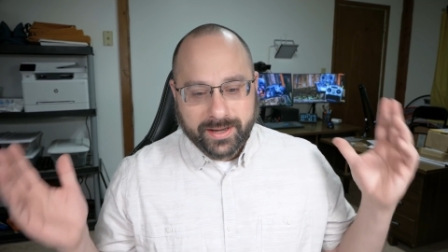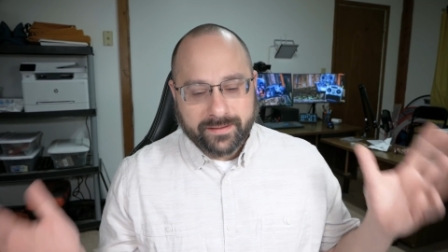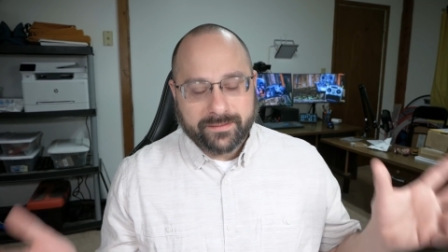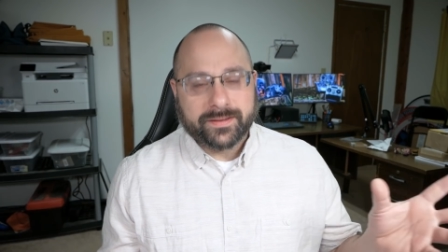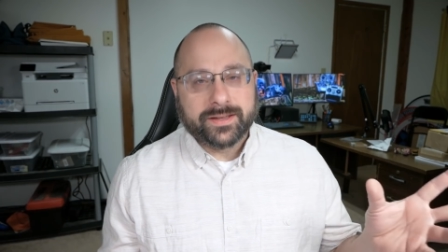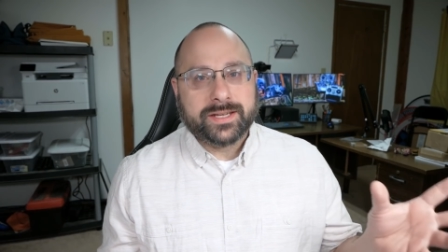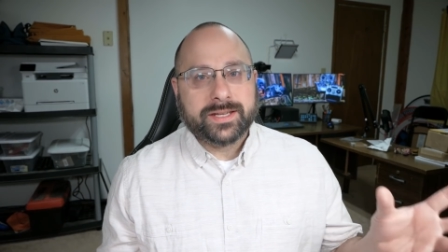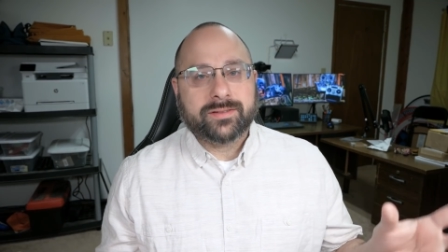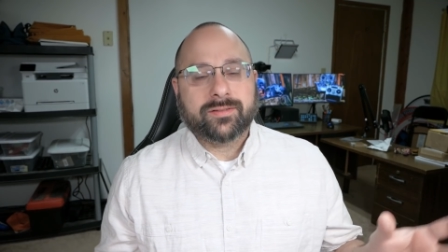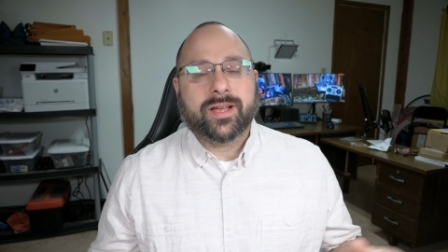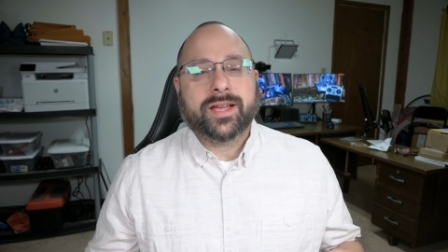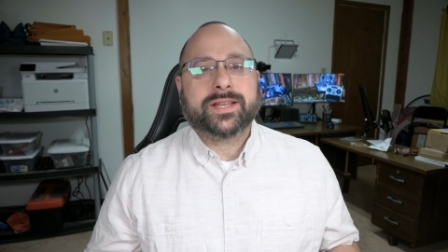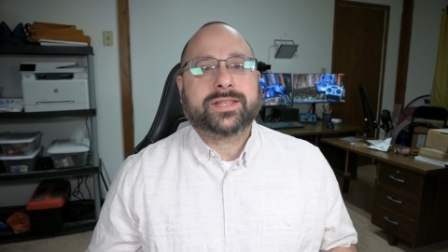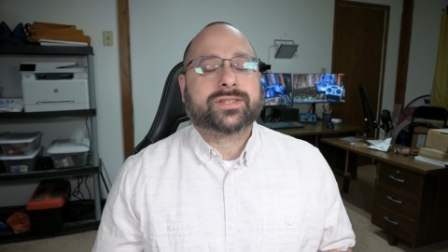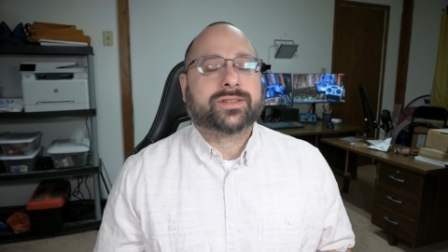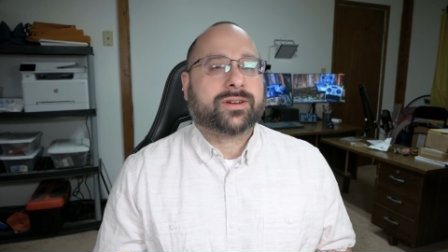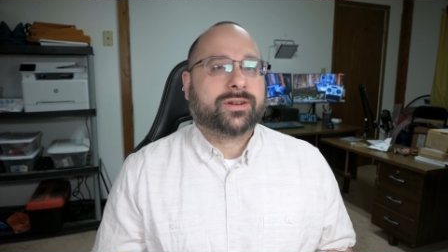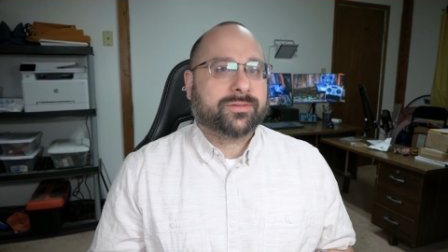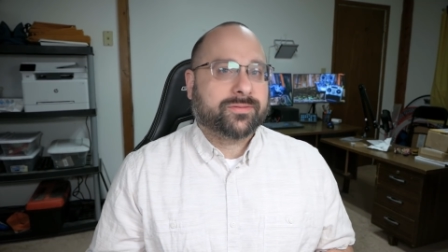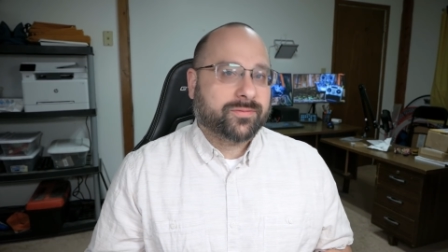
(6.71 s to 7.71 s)
LED
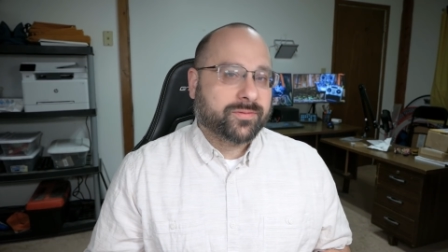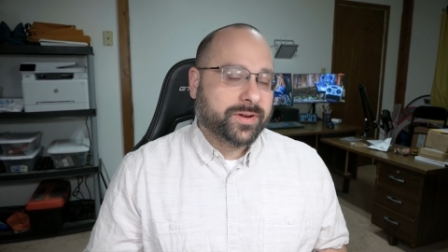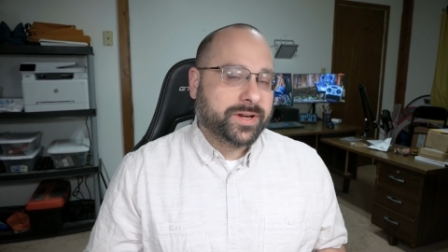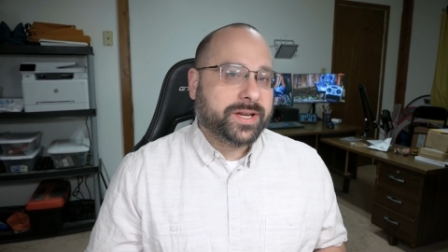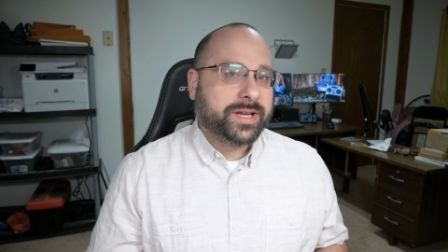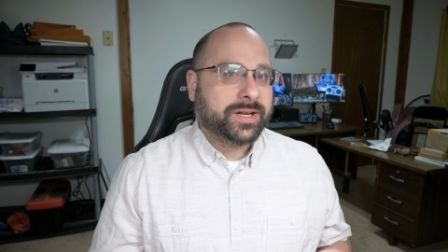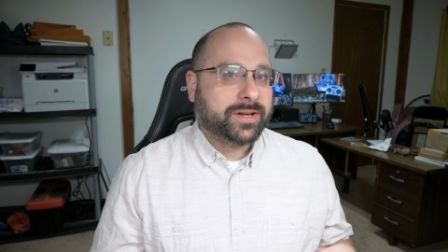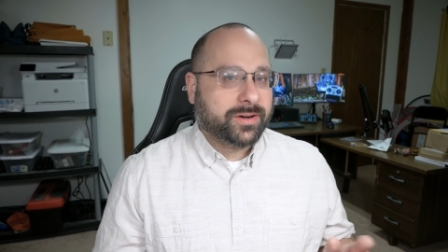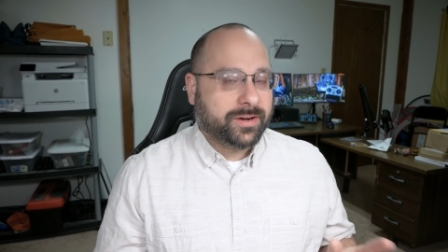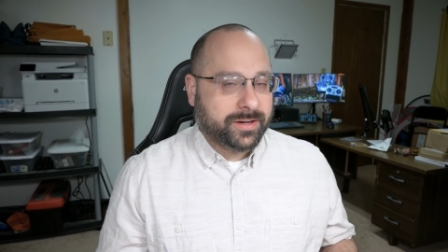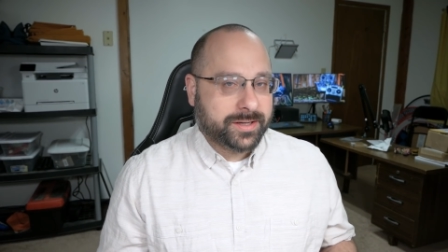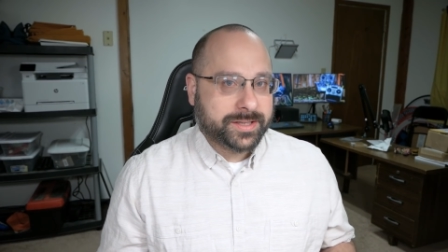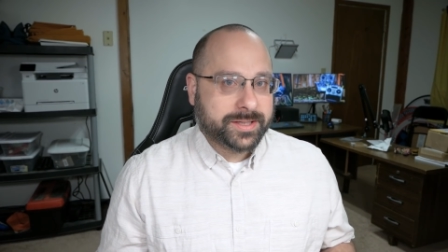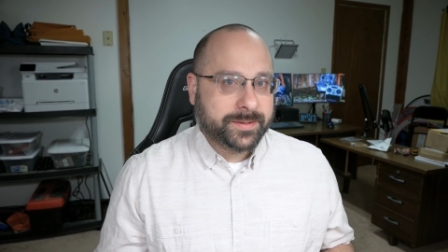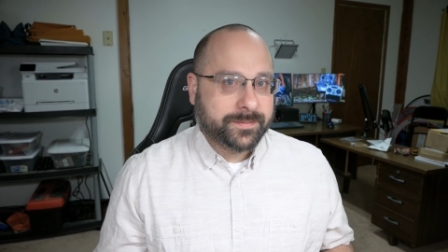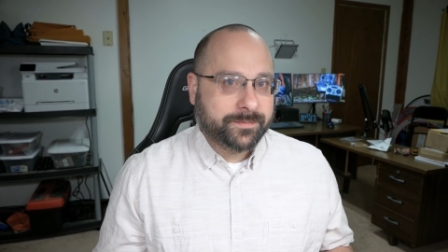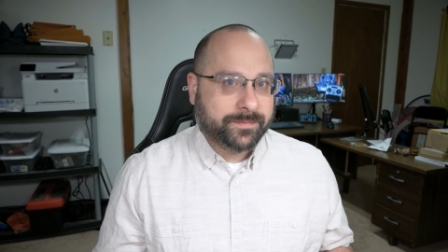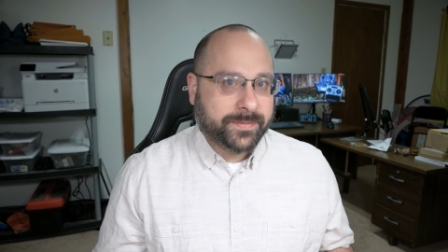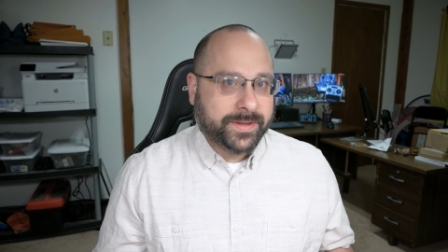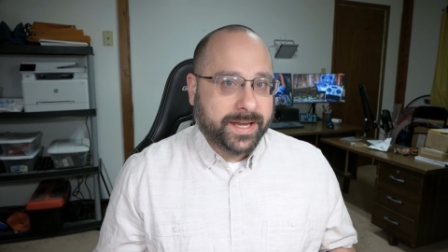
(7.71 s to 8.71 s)
lights are freaking
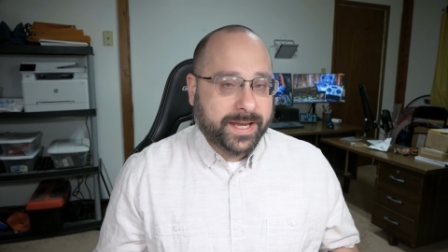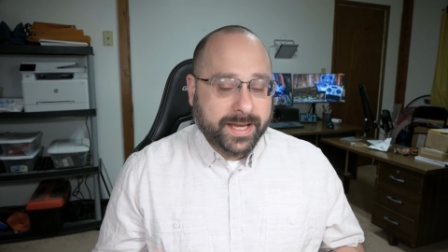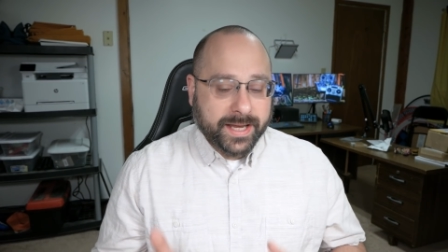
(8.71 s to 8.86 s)
awesome.